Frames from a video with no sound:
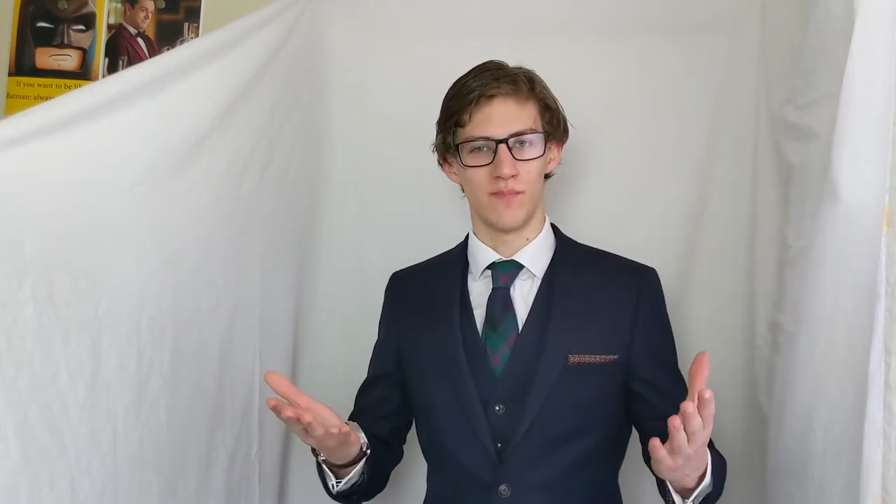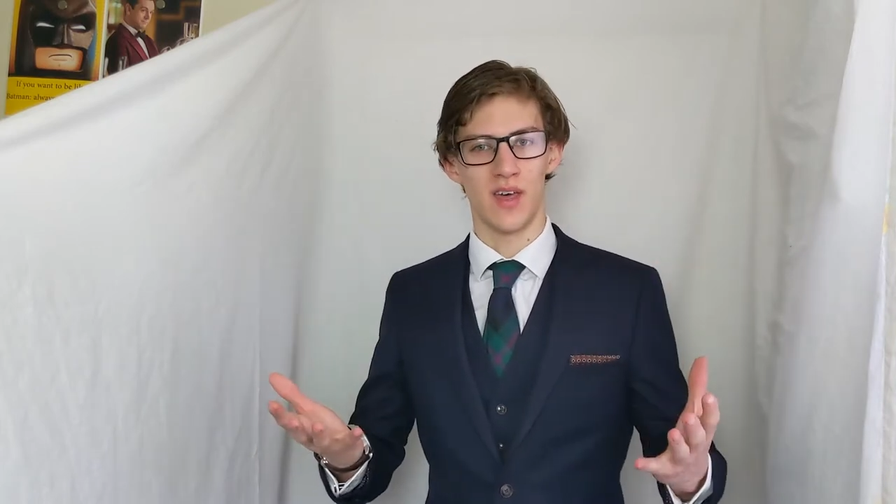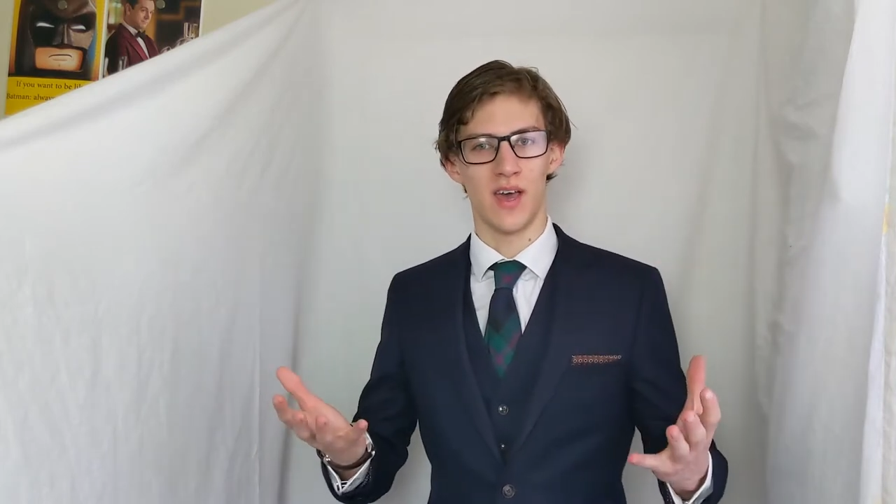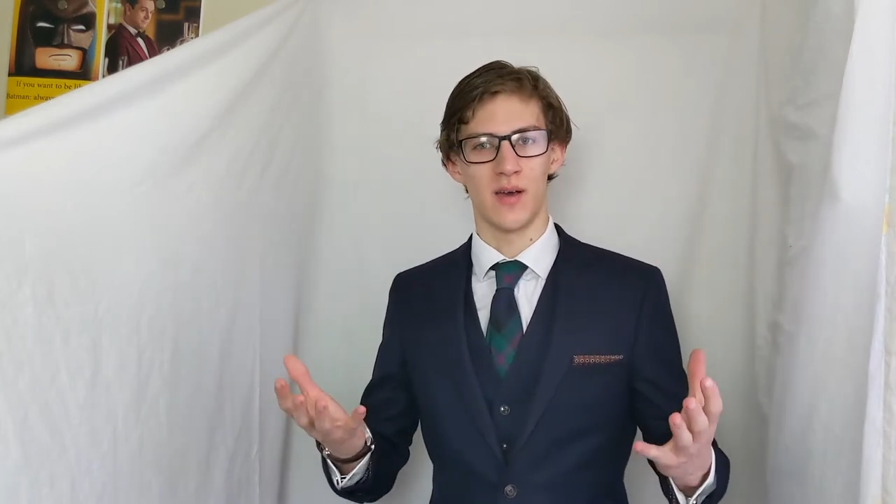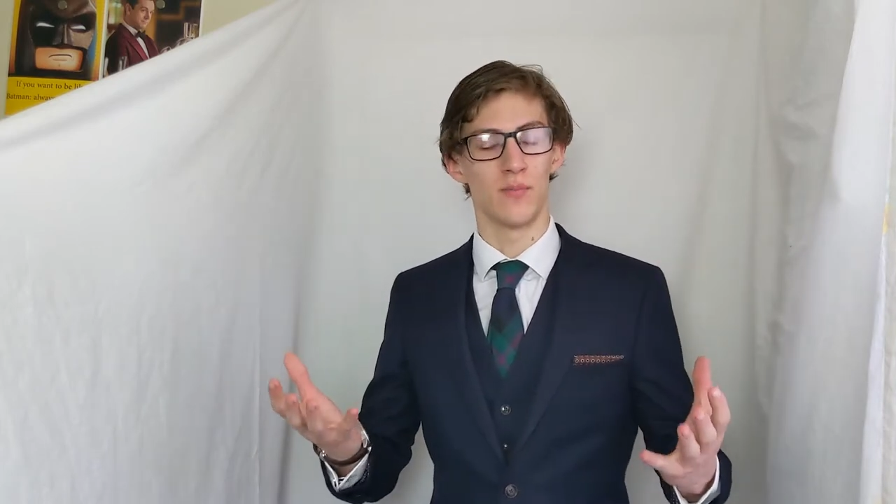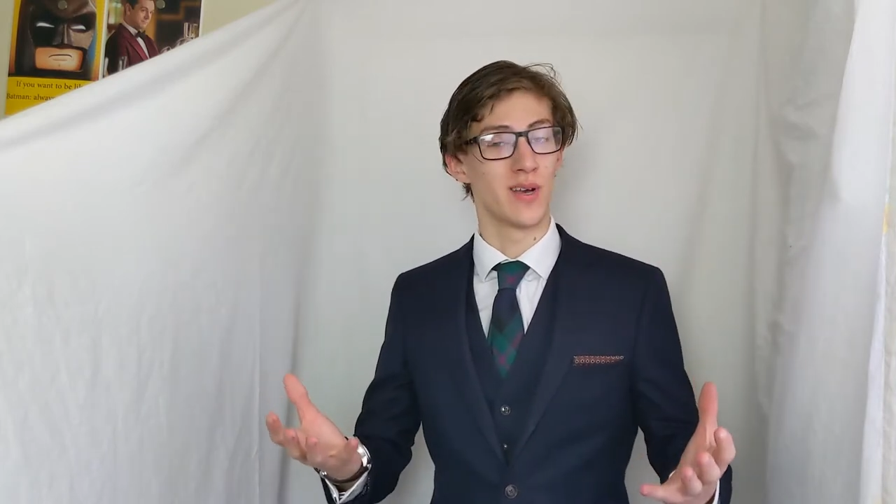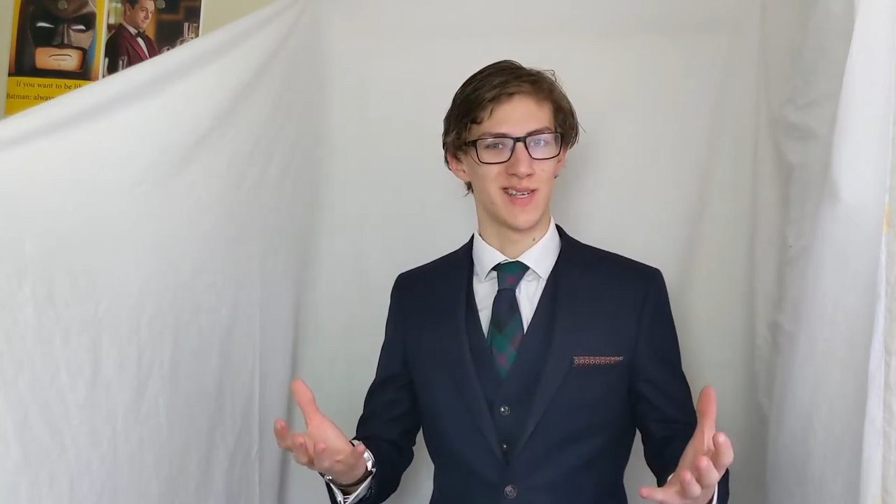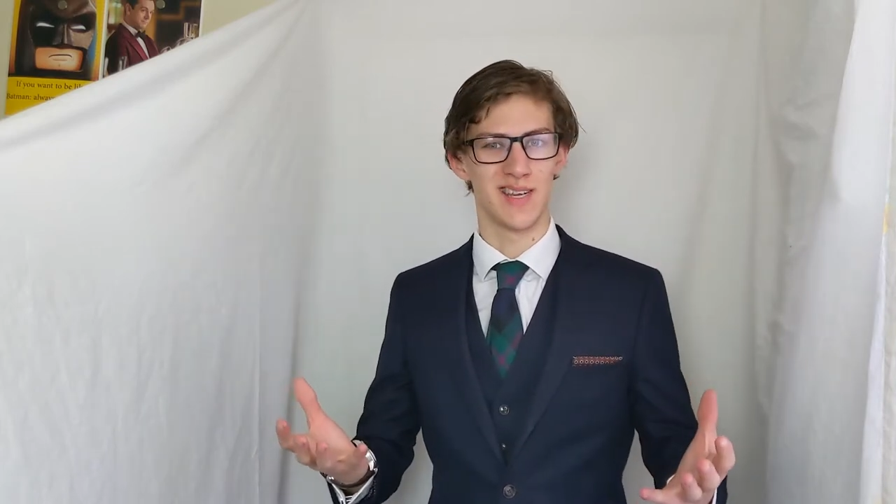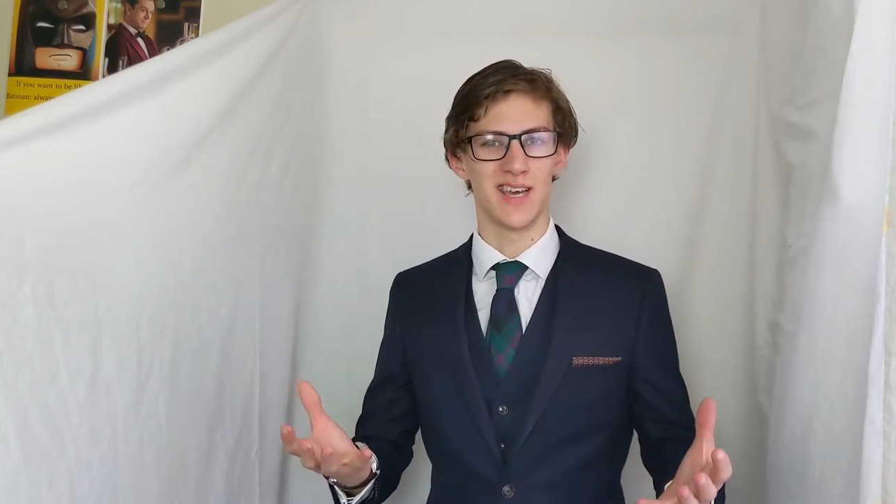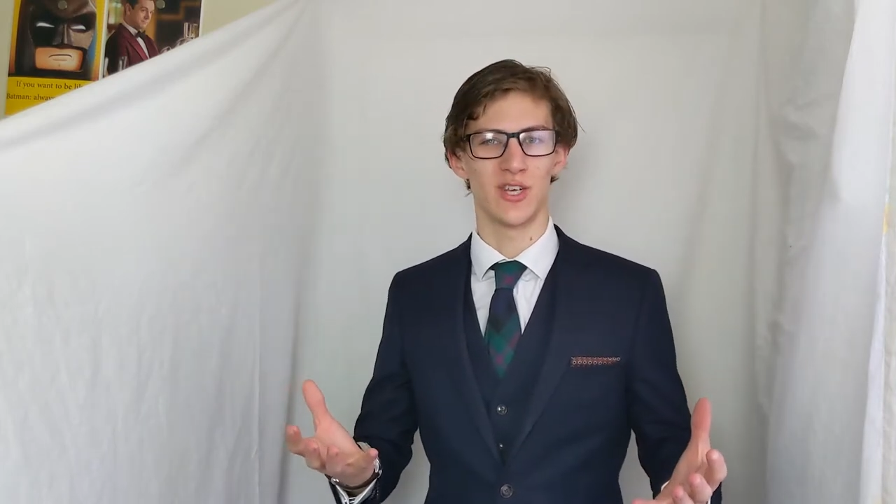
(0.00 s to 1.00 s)
their
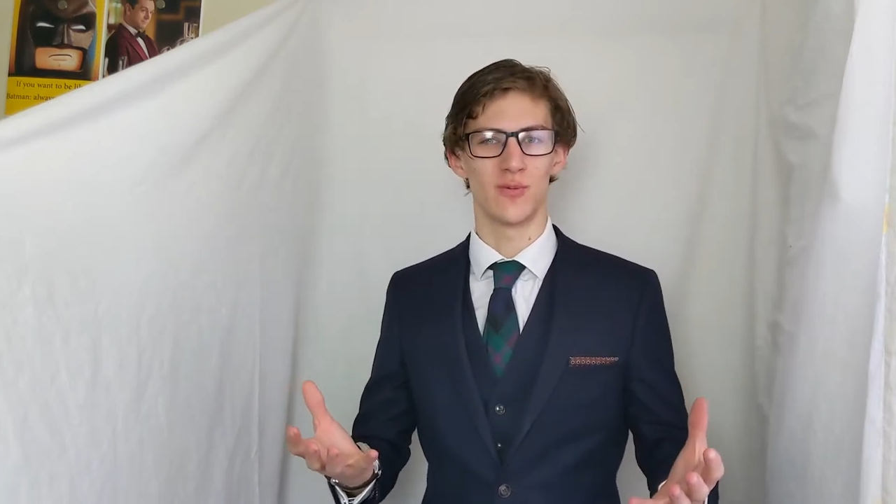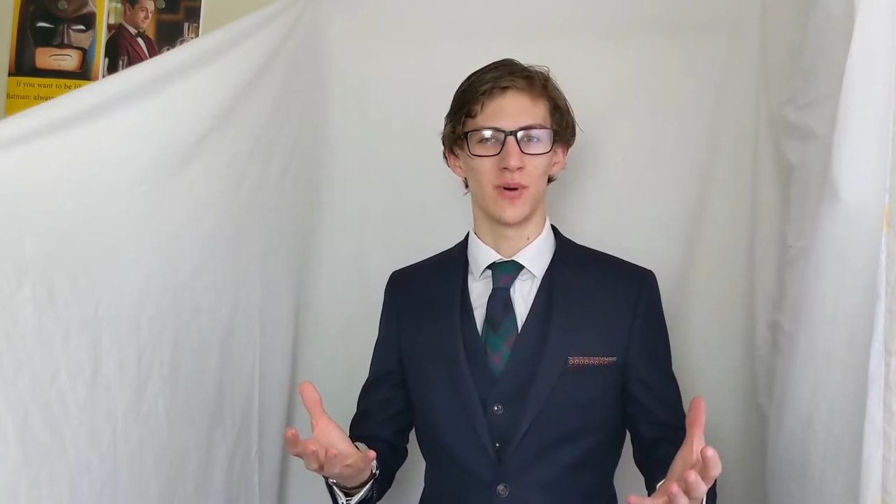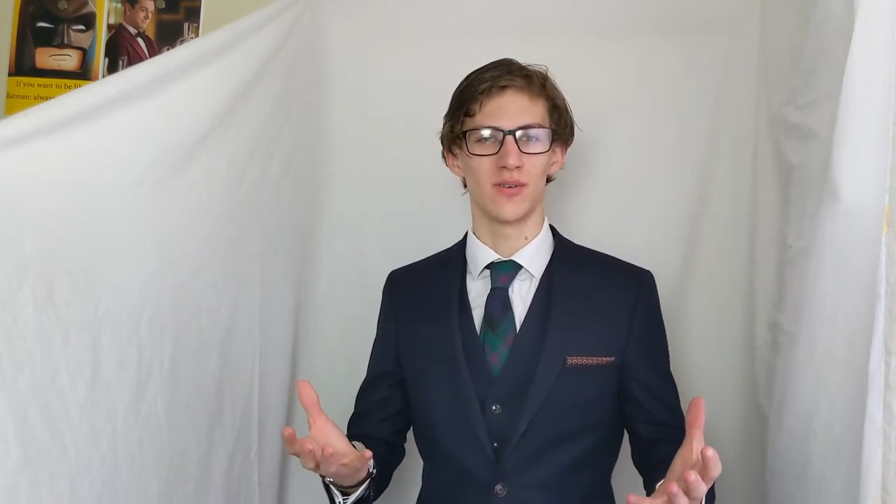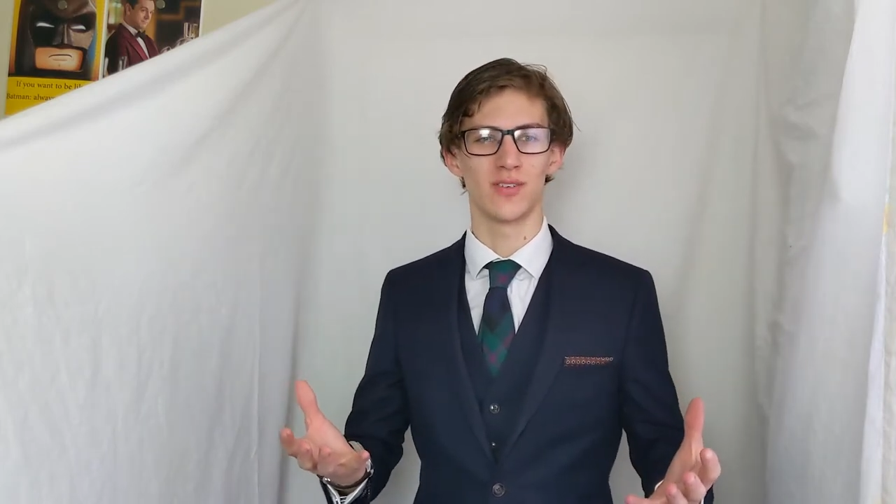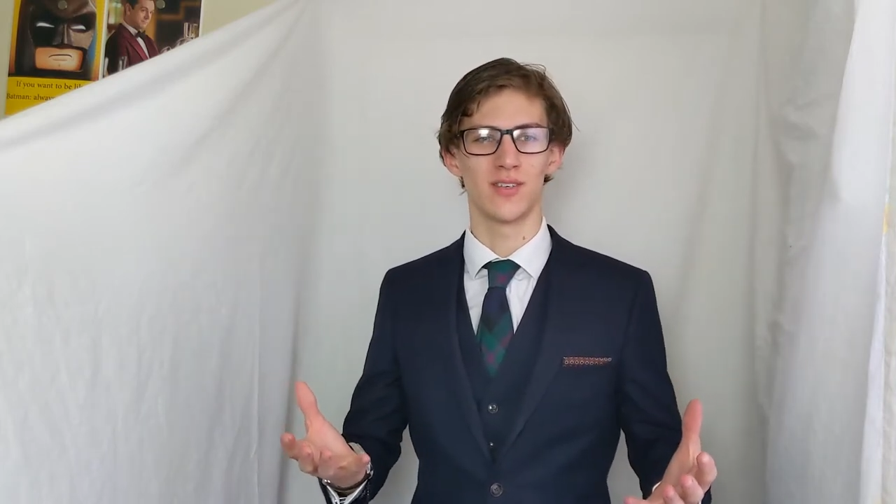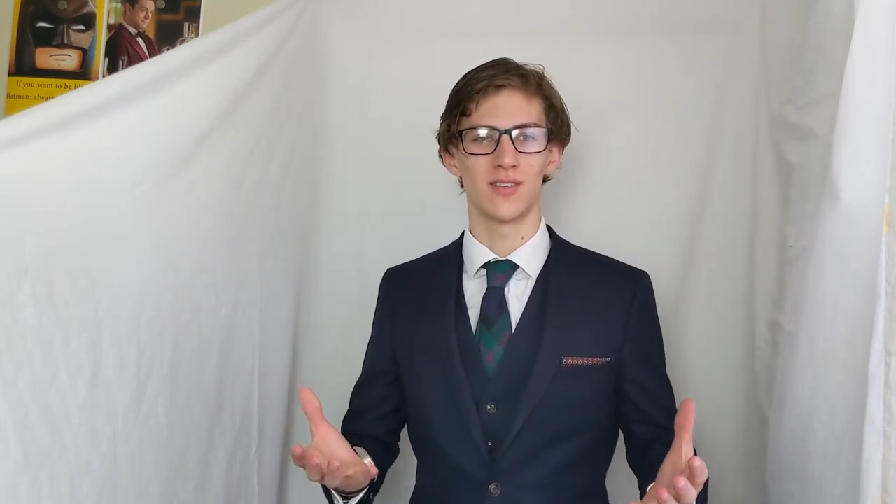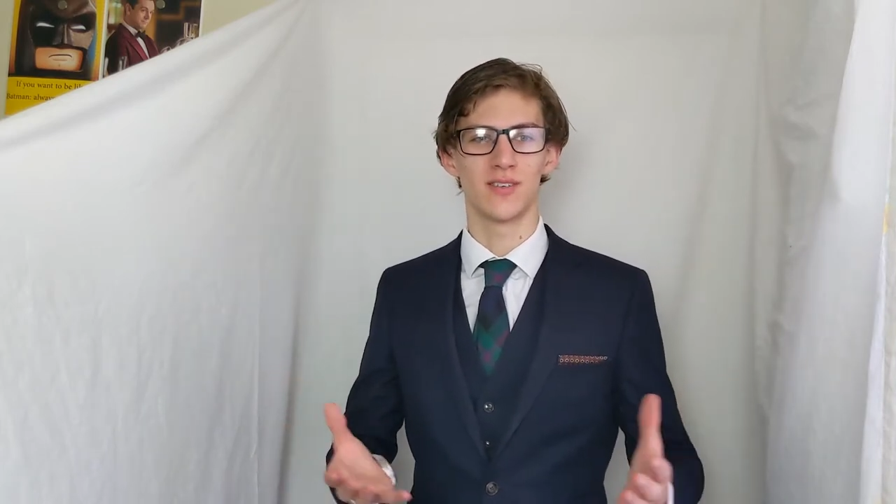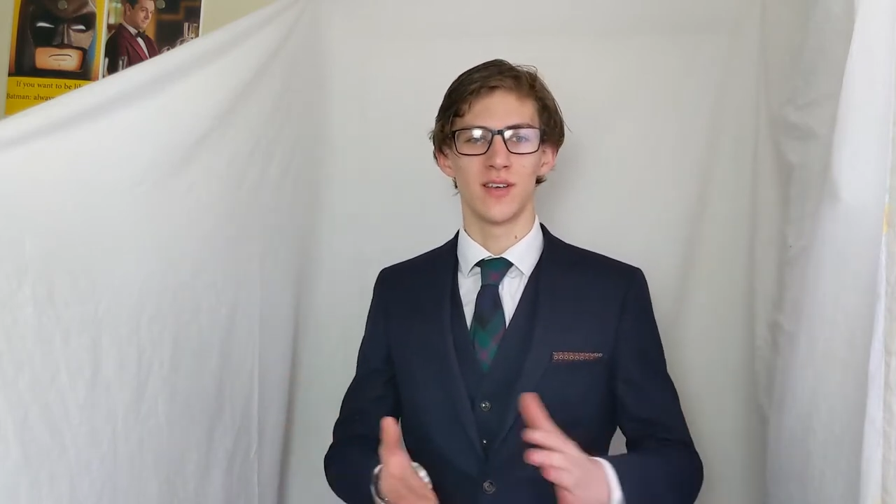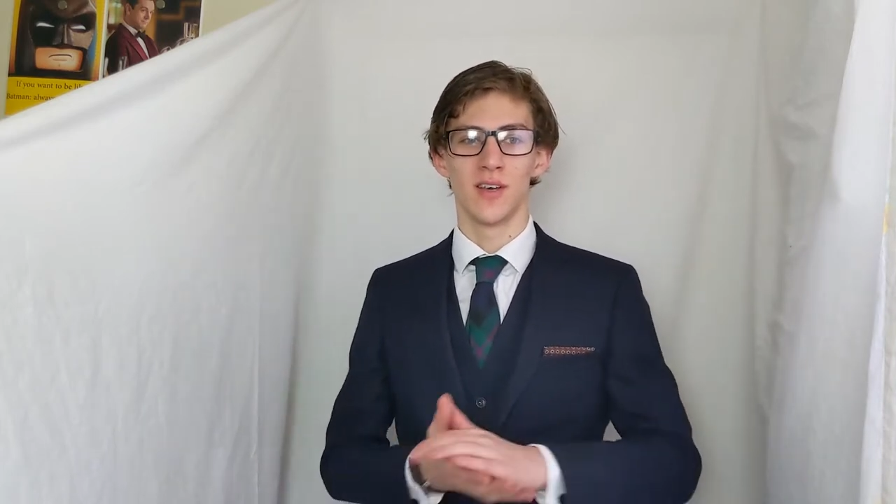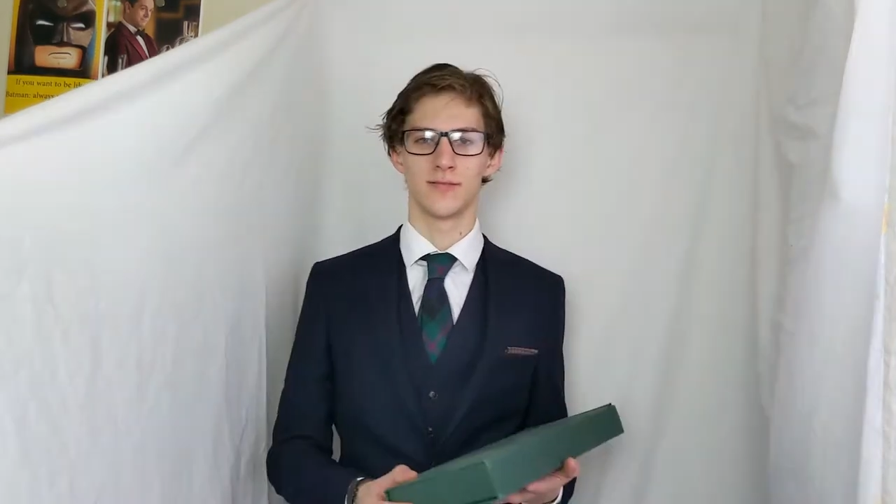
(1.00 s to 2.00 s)
presentation boxes.